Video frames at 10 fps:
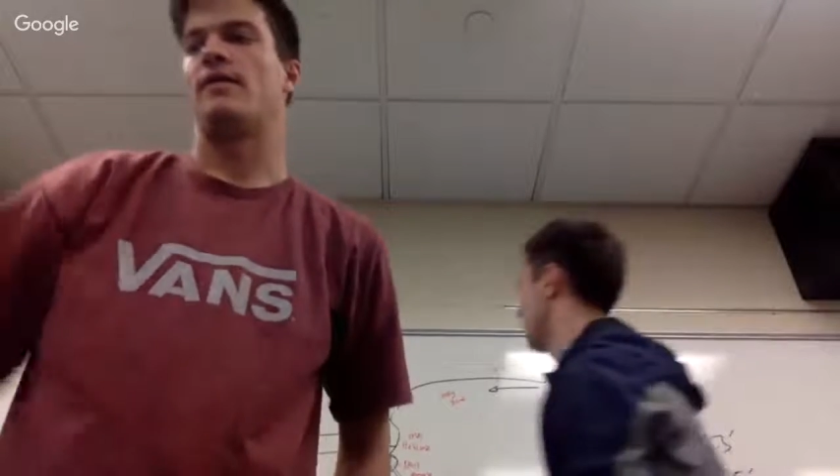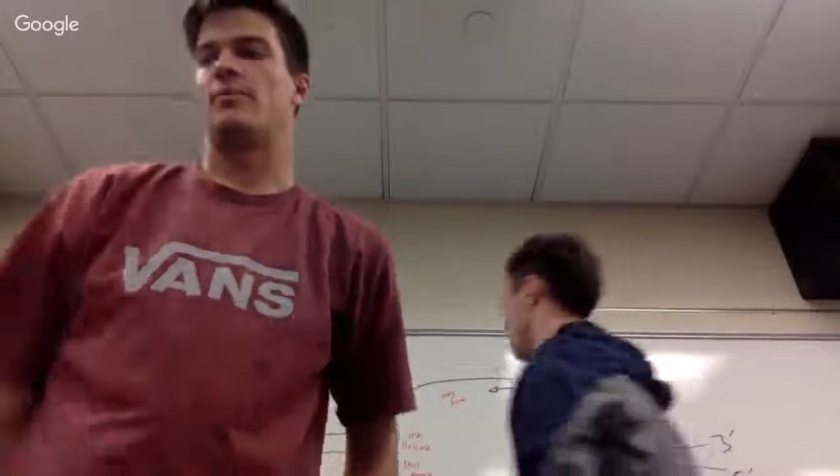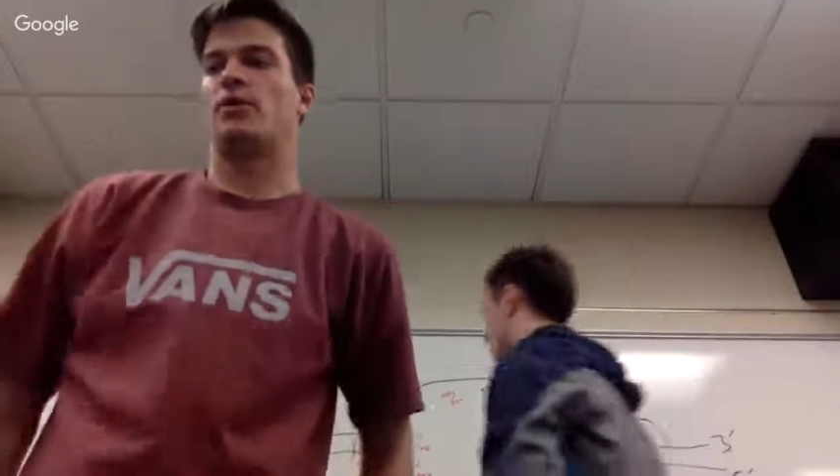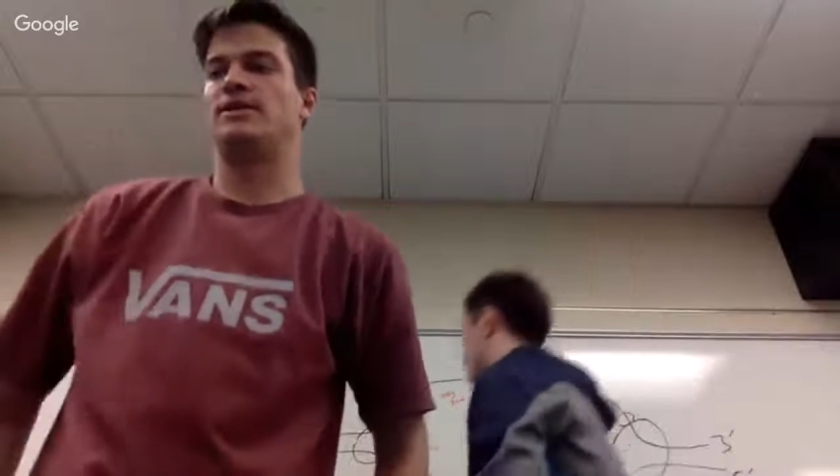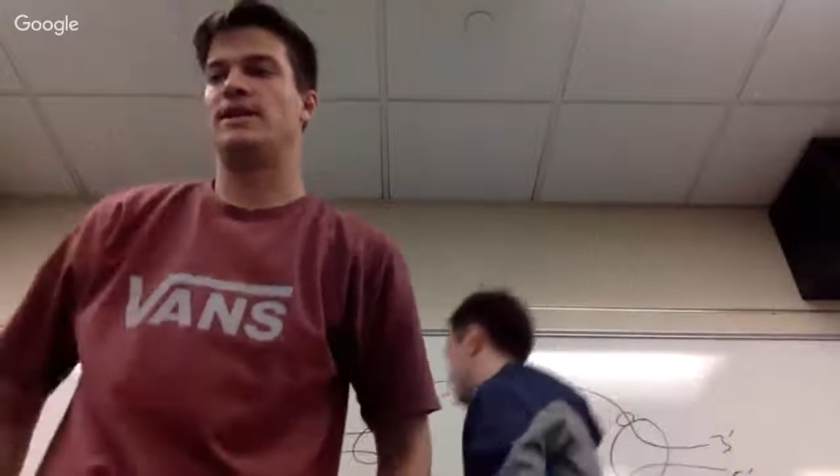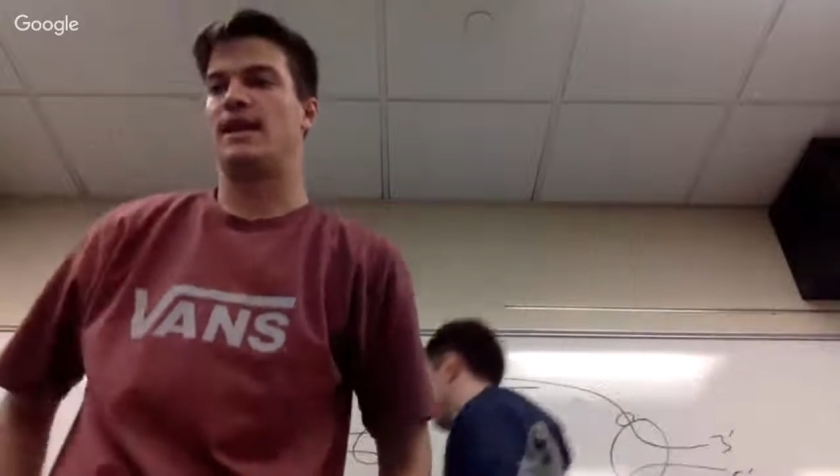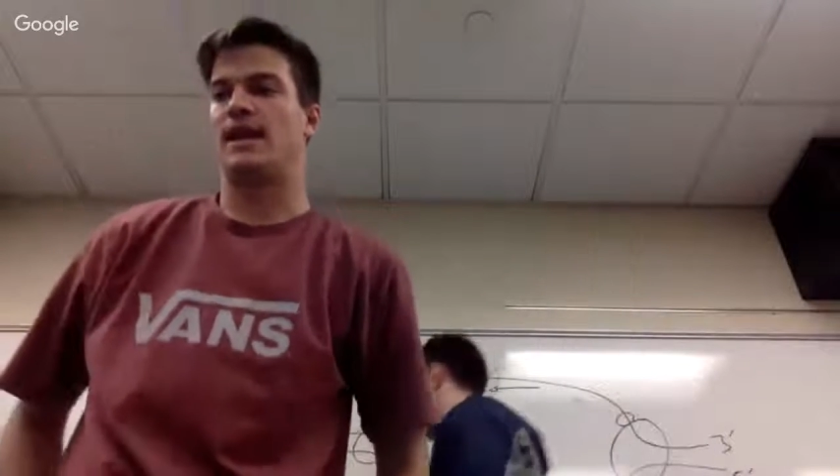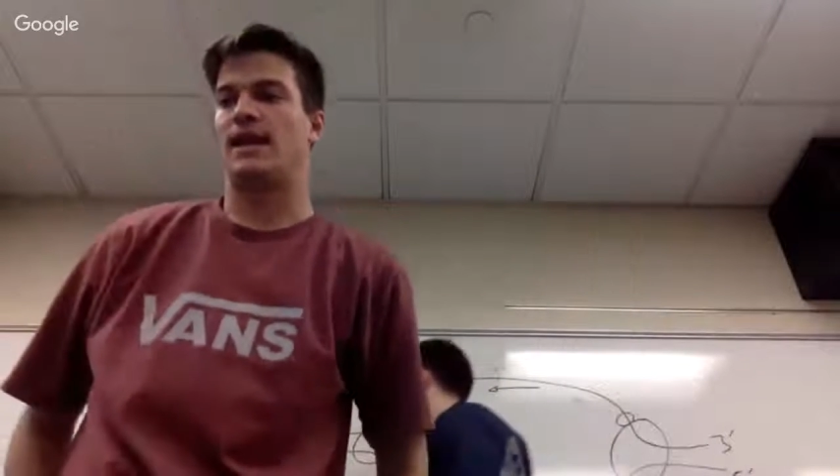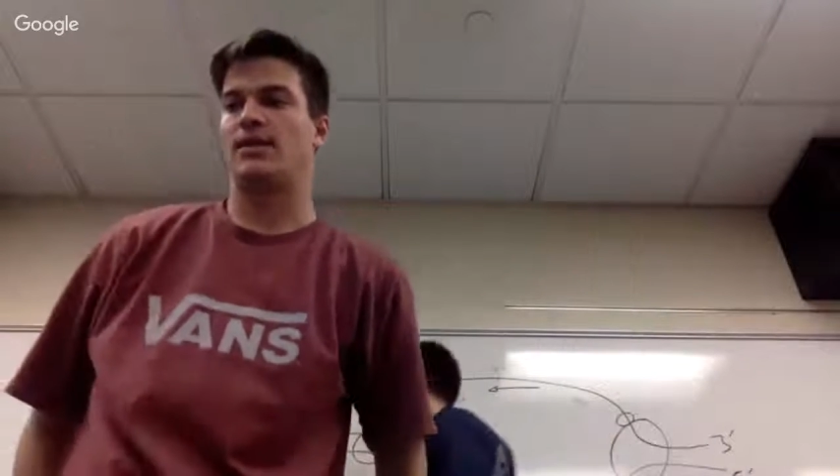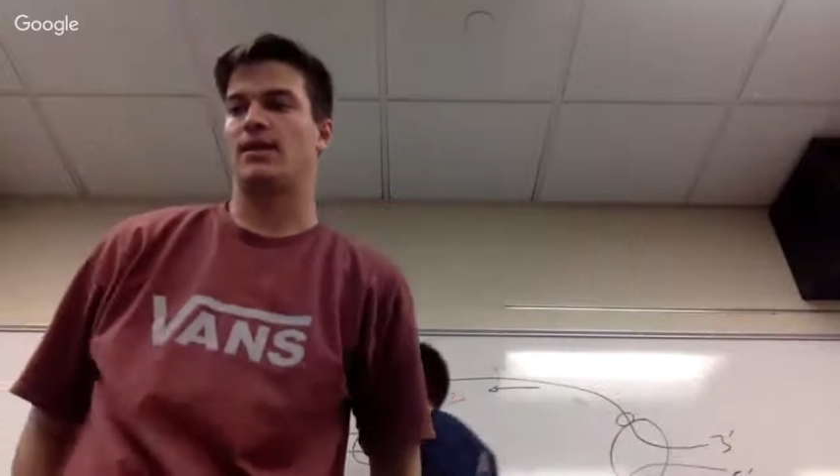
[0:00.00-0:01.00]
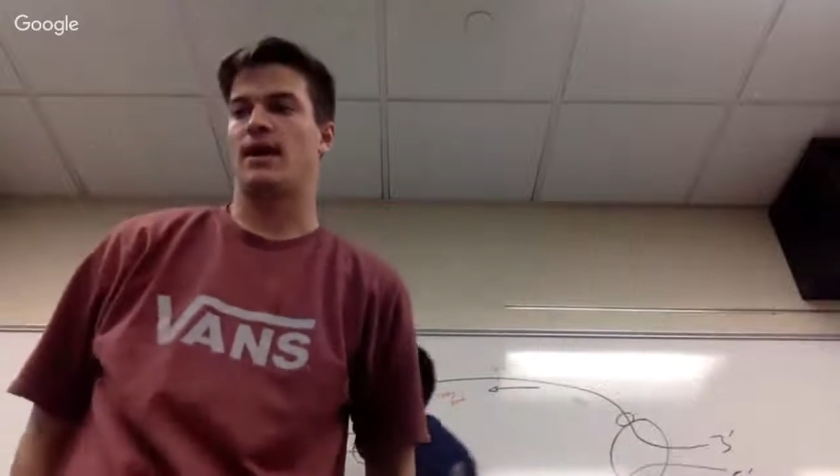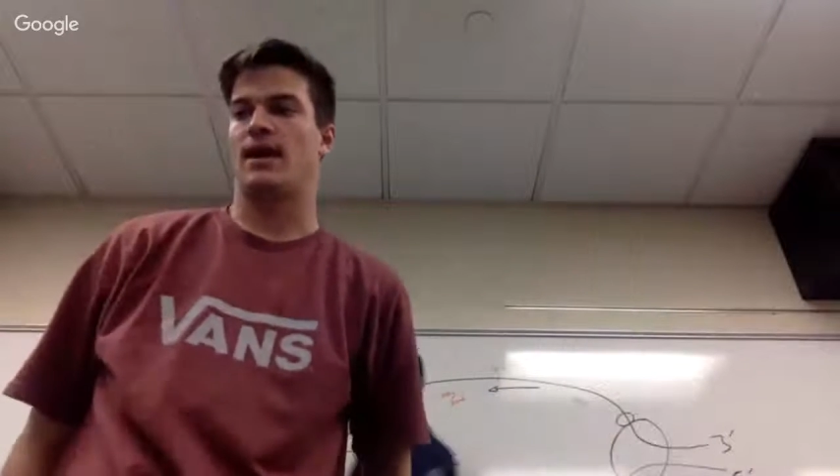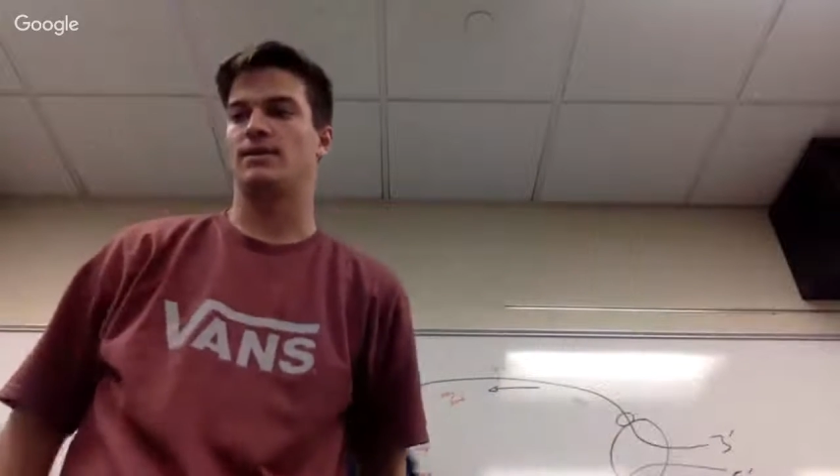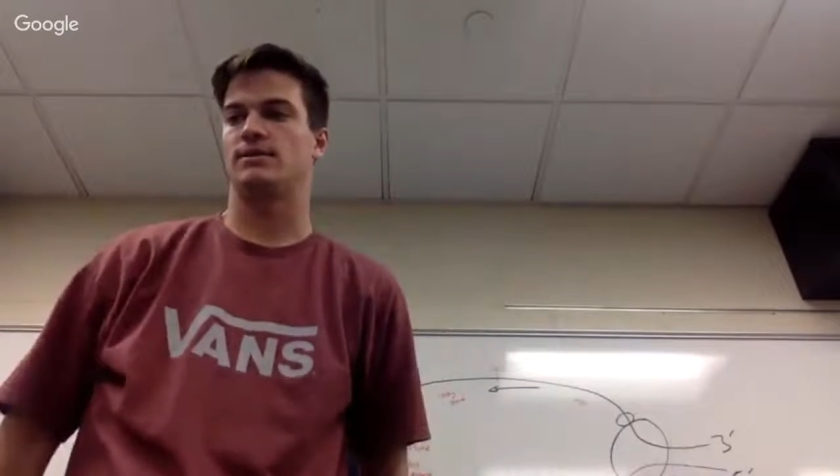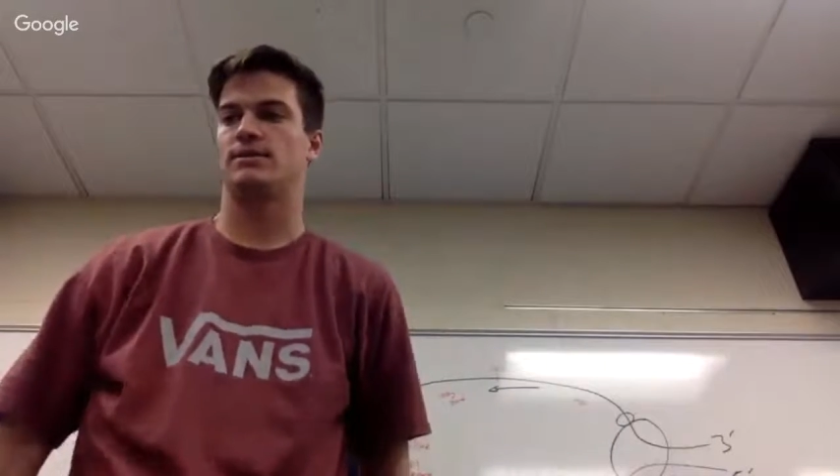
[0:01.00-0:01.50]
of them are DNA
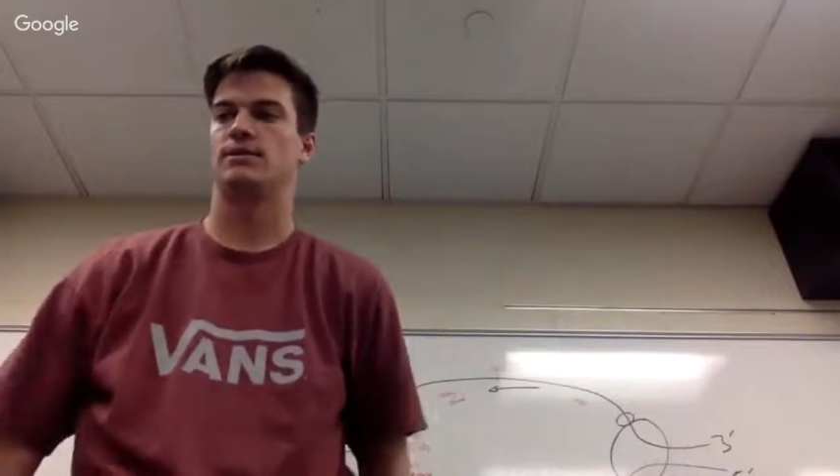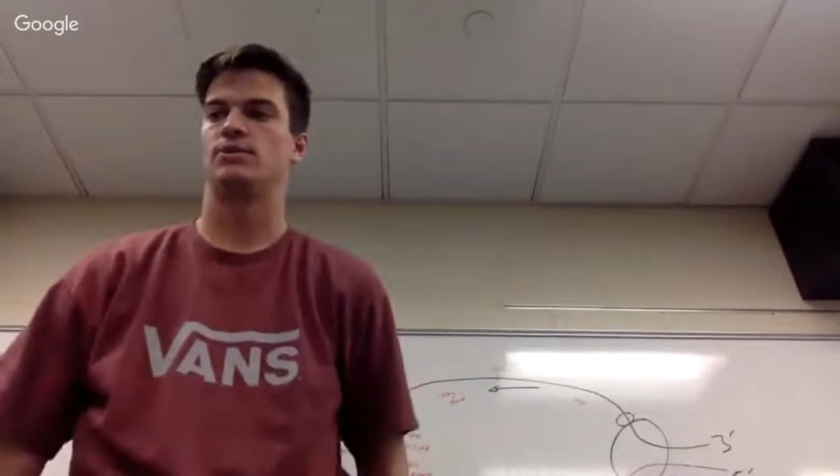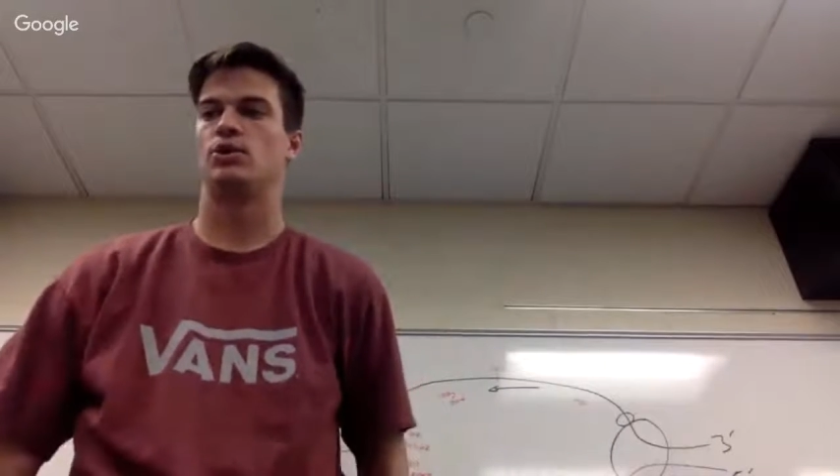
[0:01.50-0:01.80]
helicase,